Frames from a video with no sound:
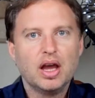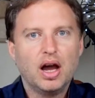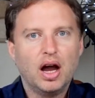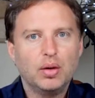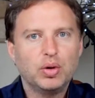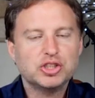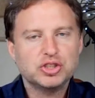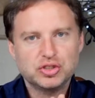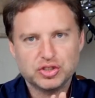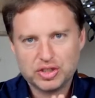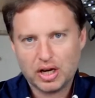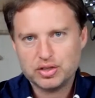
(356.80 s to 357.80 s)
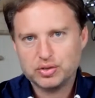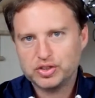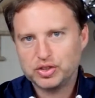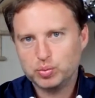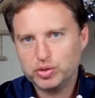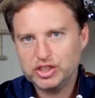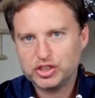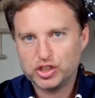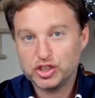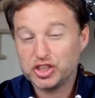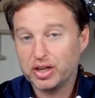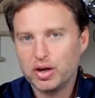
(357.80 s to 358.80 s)
I want you to start doing some
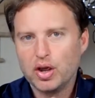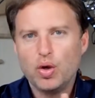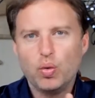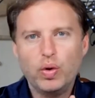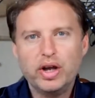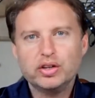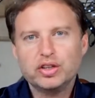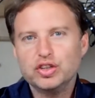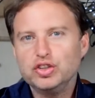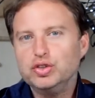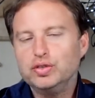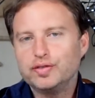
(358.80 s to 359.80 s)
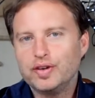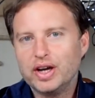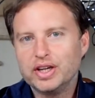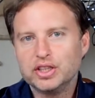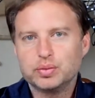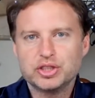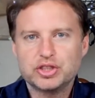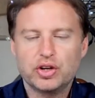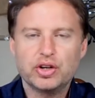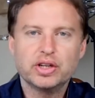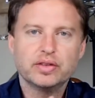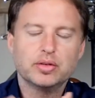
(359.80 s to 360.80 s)
research on where can you find a
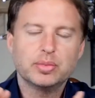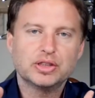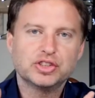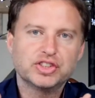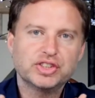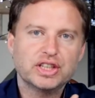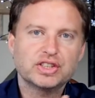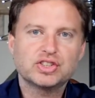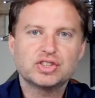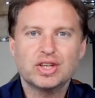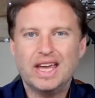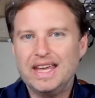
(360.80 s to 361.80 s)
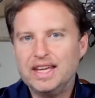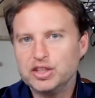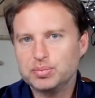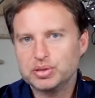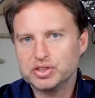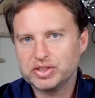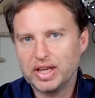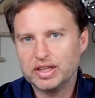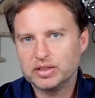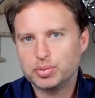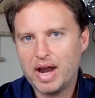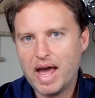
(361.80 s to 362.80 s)
return of about 6 to
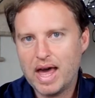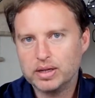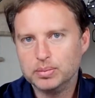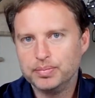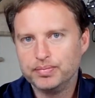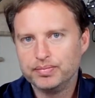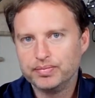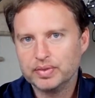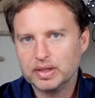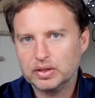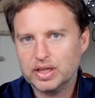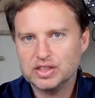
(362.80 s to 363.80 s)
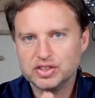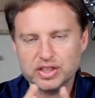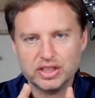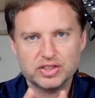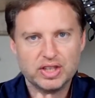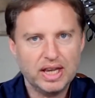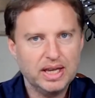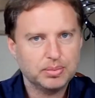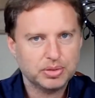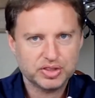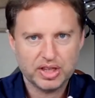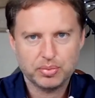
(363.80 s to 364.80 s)
8% annum. Okay, 6 to
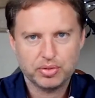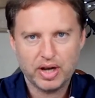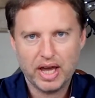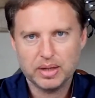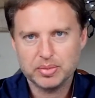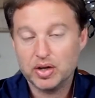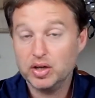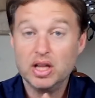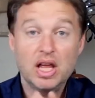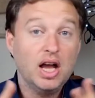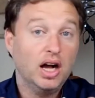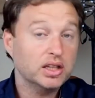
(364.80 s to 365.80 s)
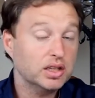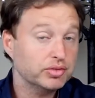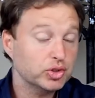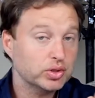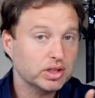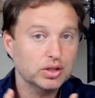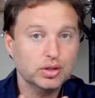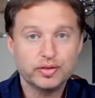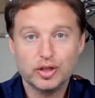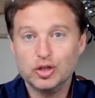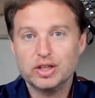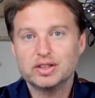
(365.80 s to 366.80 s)
8% per annum. Now, I'll give you a clue. If
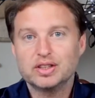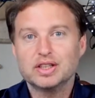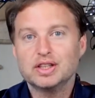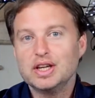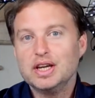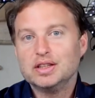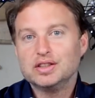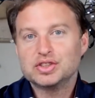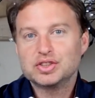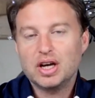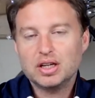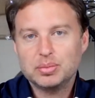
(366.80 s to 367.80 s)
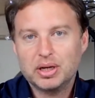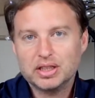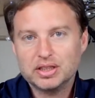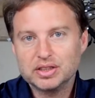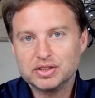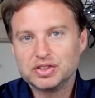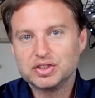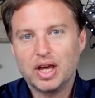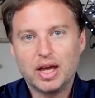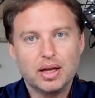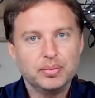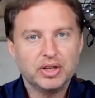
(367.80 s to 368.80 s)
you look at the stock market,
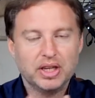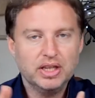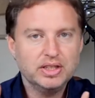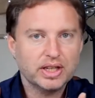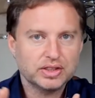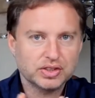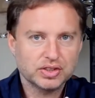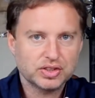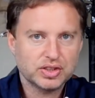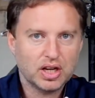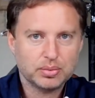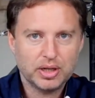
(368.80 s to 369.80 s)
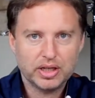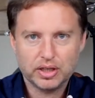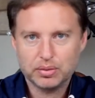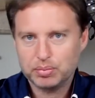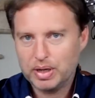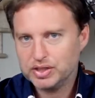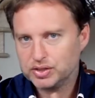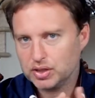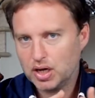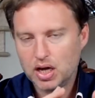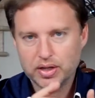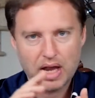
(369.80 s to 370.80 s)
the index in the stock market based
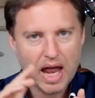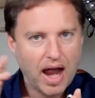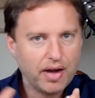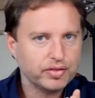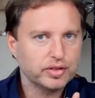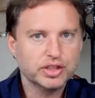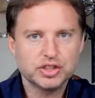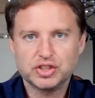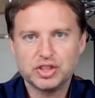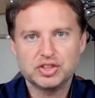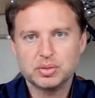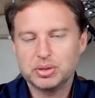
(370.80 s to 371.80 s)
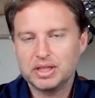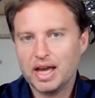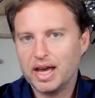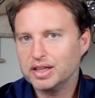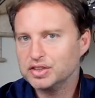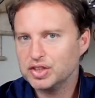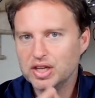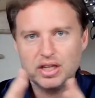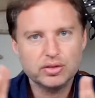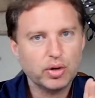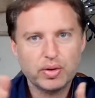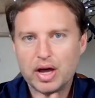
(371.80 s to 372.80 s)
on average since it began, it's in
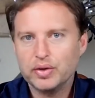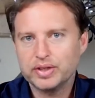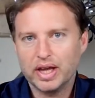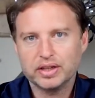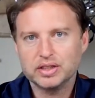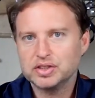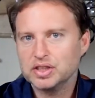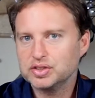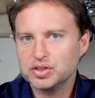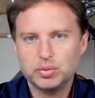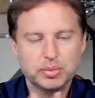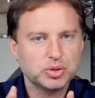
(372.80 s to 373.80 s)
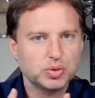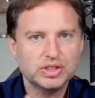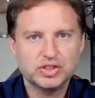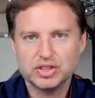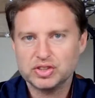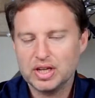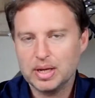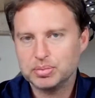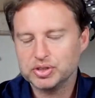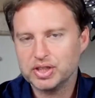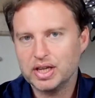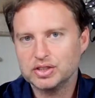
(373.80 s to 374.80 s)
or around that. It's somewhere between 6 and
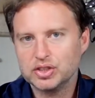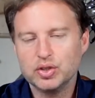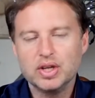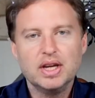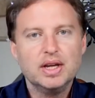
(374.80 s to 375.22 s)
8%. So